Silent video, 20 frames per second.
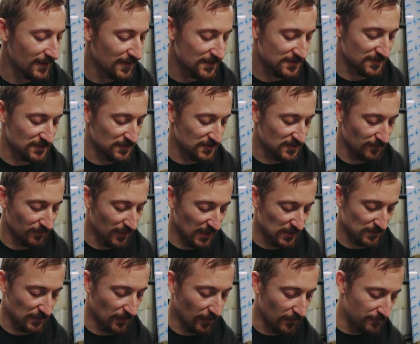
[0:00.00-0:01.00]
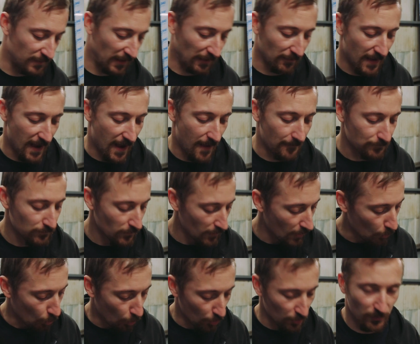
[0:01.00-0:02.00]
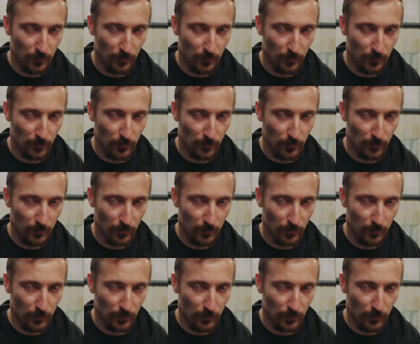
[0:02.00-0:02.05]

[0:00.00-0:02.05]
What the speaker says: So there's some things we've got to figure out, one